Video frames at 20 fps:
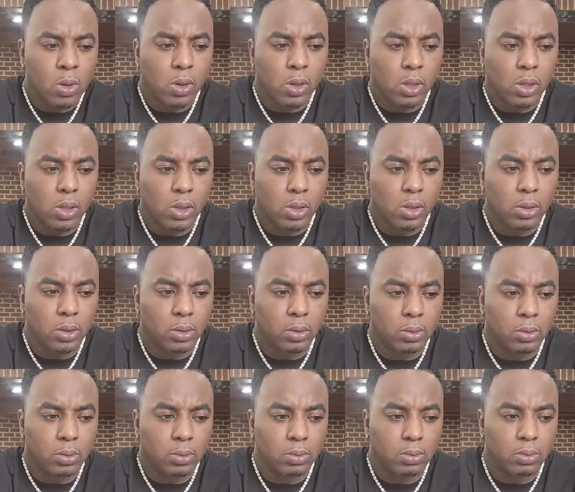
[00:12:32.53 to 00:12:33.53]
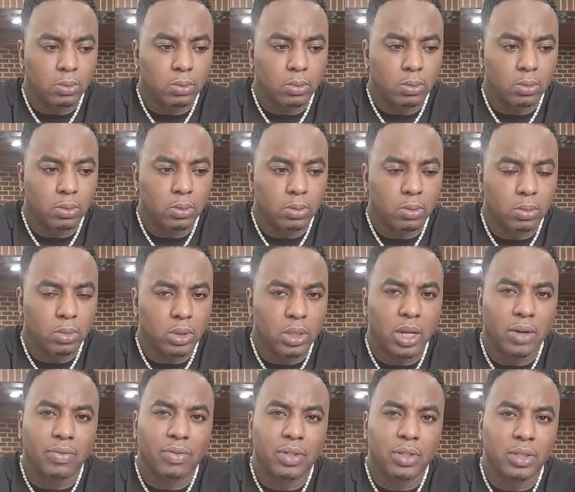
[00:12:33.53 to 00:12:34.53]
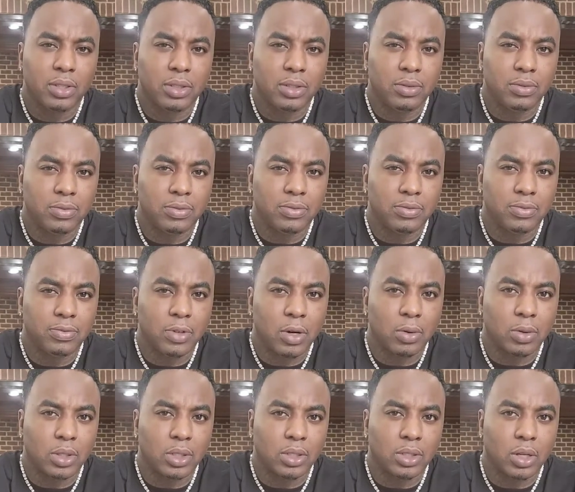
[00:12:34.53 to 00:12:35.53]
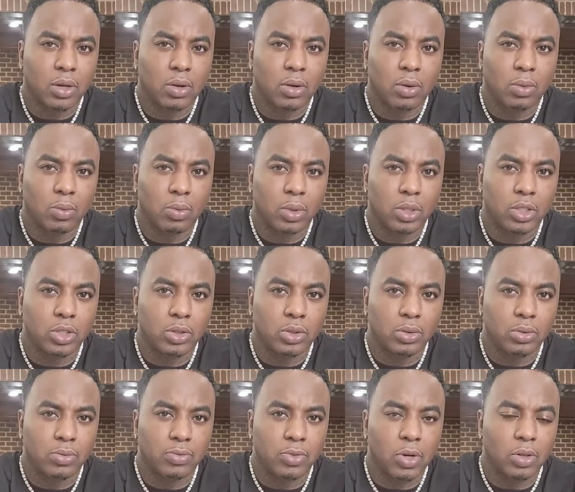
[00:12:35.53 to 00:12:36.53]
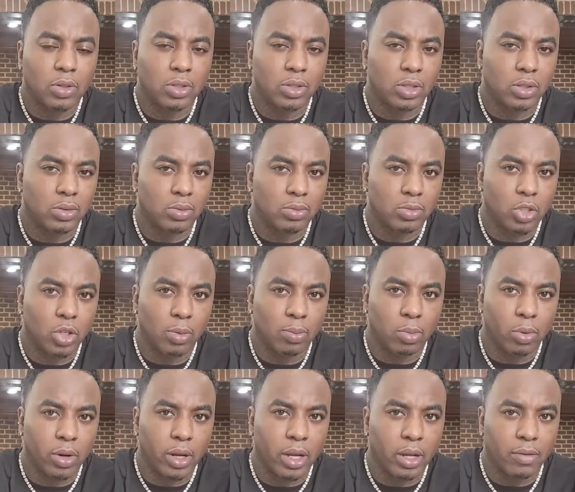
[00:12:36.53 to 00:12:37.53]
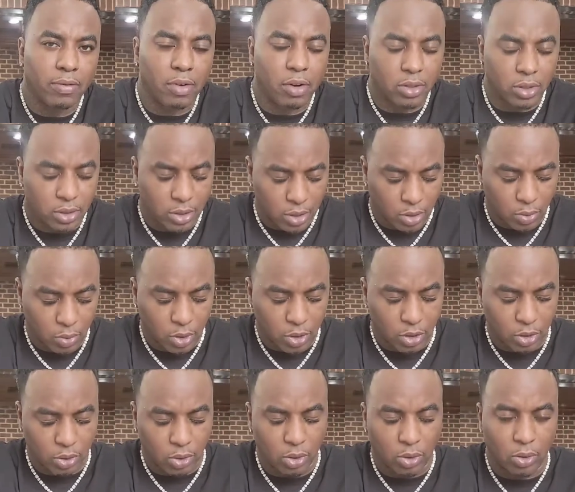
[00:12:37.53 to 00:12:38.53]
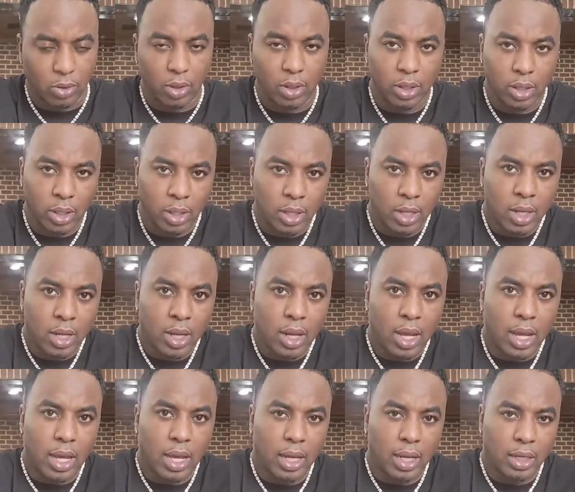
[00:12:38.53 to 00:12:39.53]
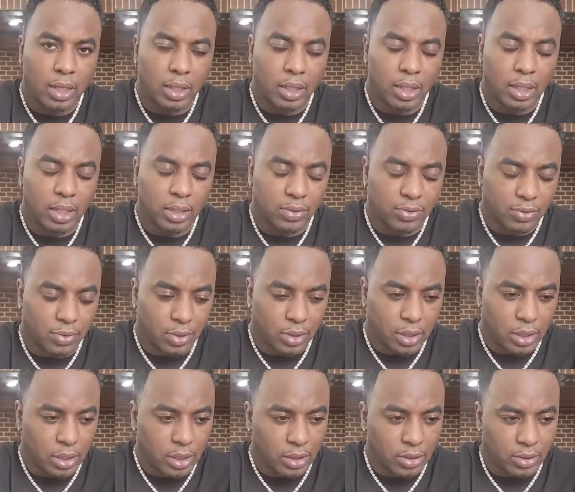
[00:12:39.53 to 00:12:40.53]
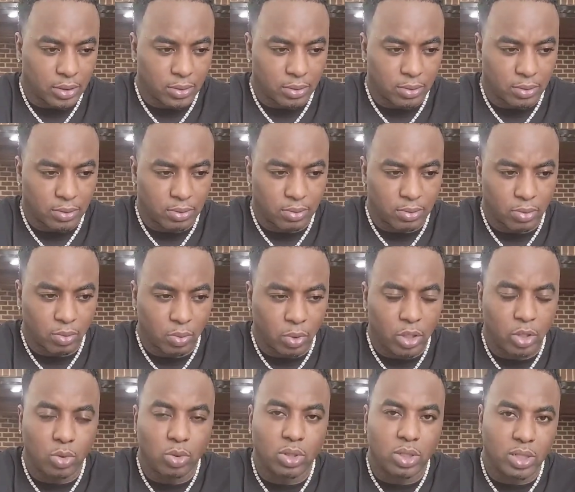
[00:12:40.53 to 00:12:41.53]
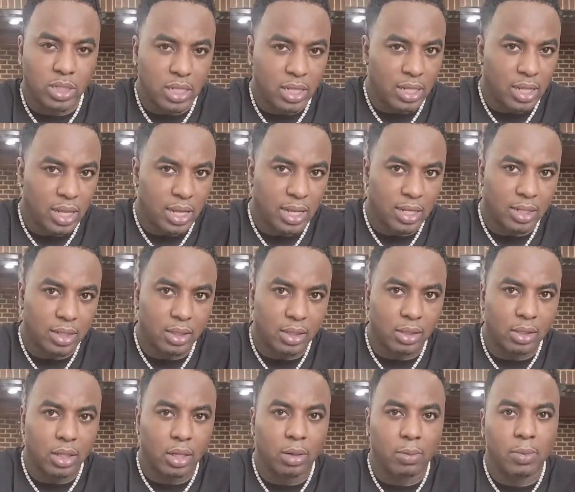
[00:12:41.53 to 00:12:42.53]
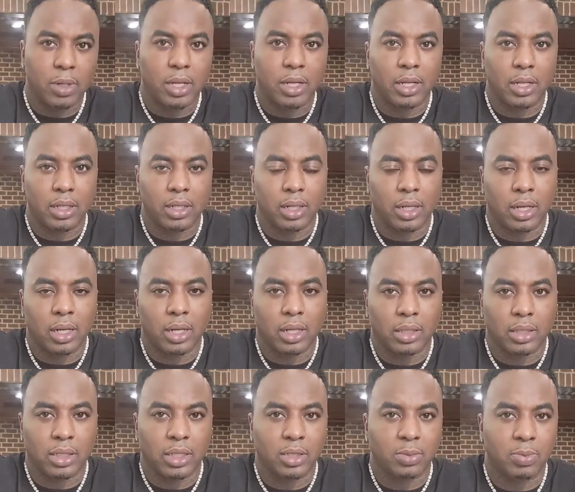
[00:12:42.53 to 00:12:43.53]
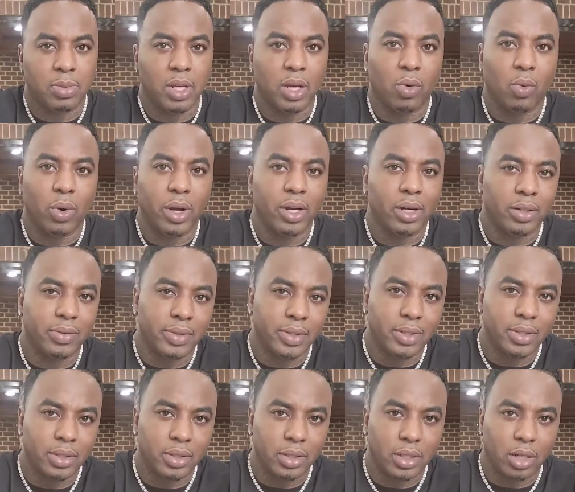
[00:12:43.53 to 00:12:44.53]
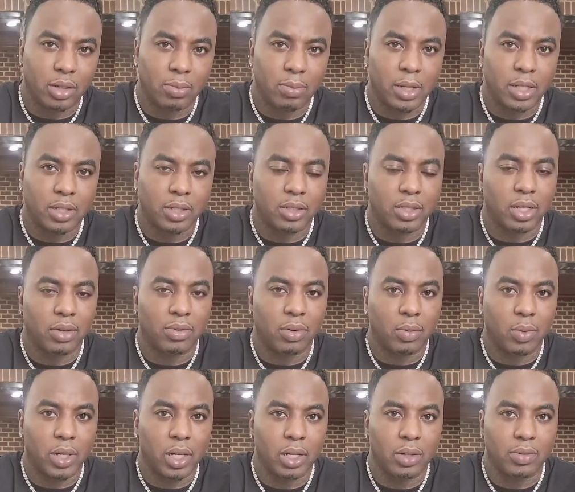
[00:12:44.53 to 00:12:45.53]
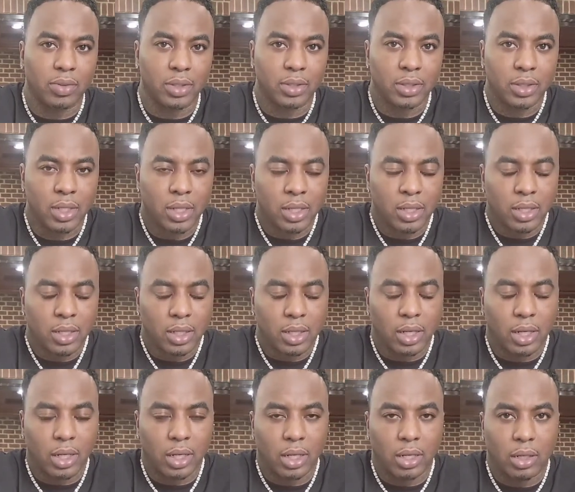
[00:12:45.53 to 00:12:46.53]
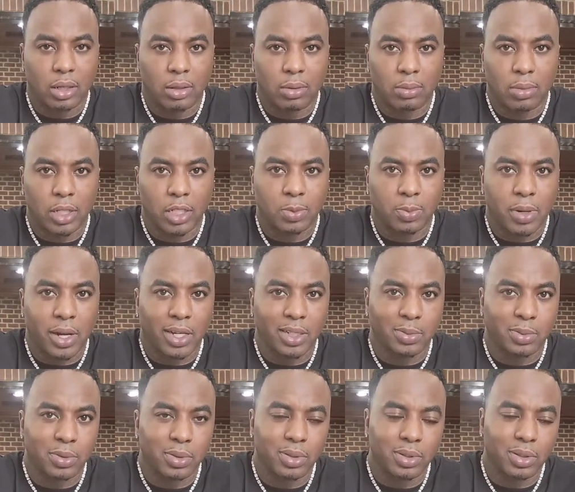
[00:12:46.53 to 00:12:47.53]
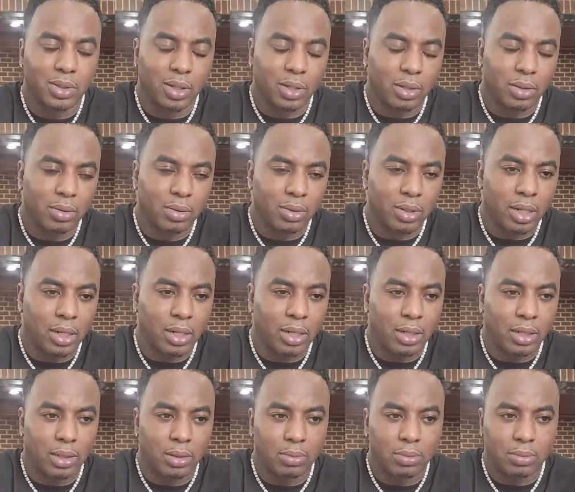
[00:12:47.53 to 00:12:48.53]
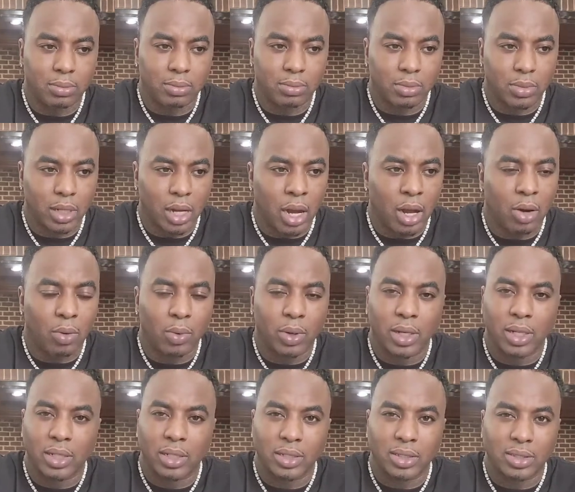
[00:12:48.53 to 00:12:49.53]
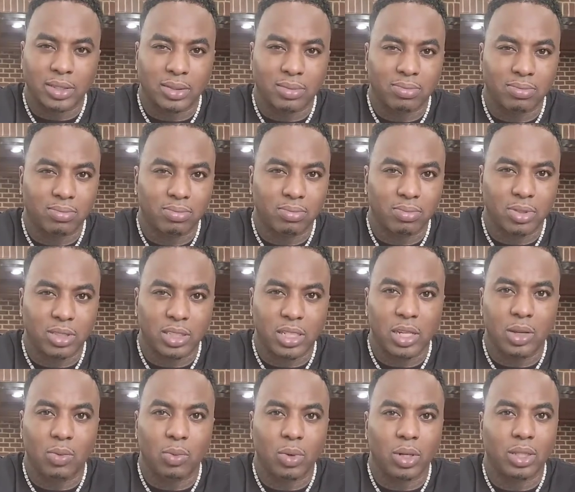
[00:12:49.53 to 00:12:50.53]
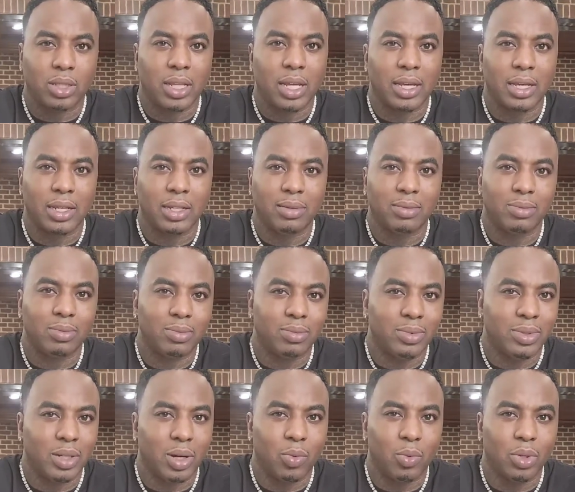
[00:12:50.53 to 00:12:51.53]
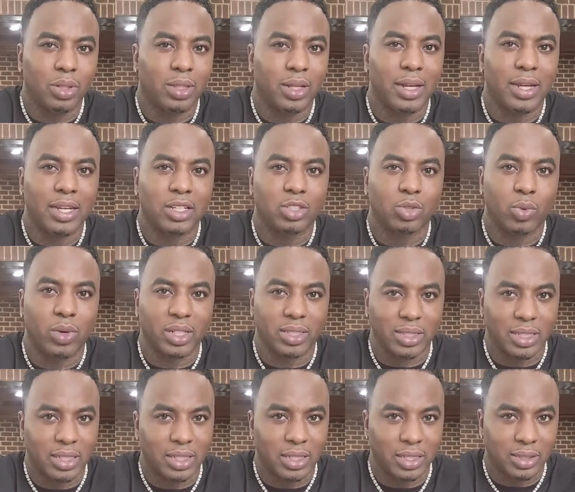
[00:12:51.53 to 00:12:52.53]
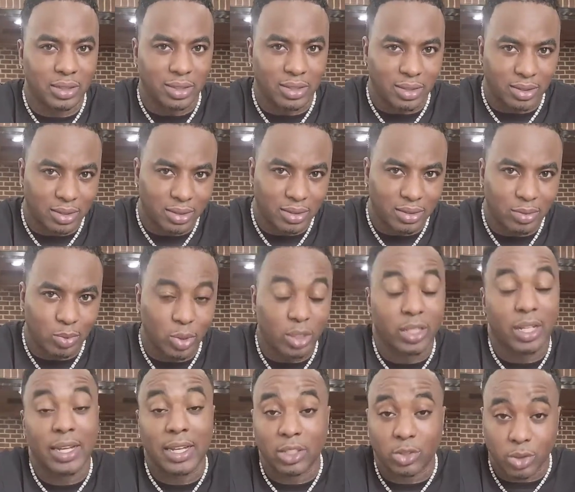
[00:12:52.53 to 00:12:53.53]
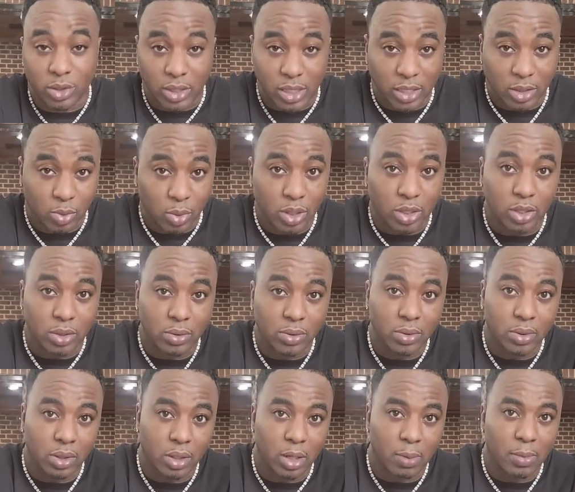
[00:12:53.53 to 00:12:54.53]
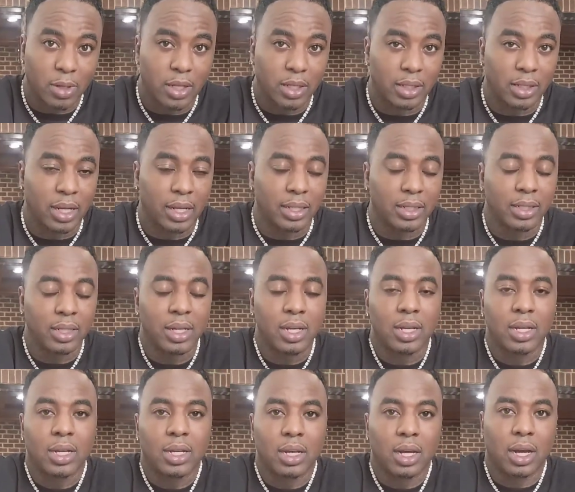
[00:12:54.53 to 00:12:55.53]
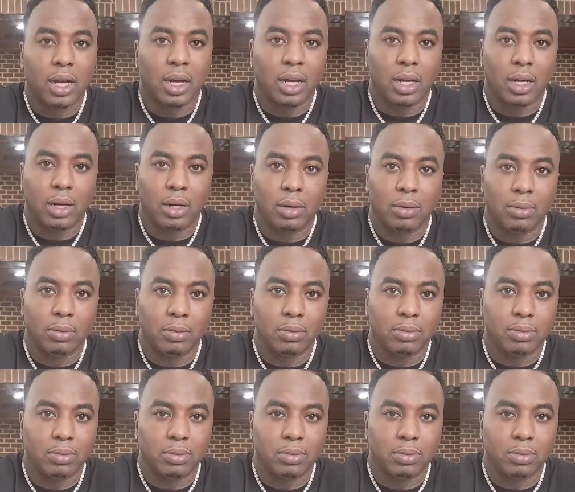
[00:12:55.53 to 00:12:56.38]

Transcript: Um, definitely focus on what you focus on your brand, focus on what you're doing, and uh, it's and it's when you see that, you know what I mean, uh, just be aware of it, you know, make yourself aware of it um, as possible, you know, um, always see what they, you know, what their interest is, what their interest is with you, you know what I mean, like, um,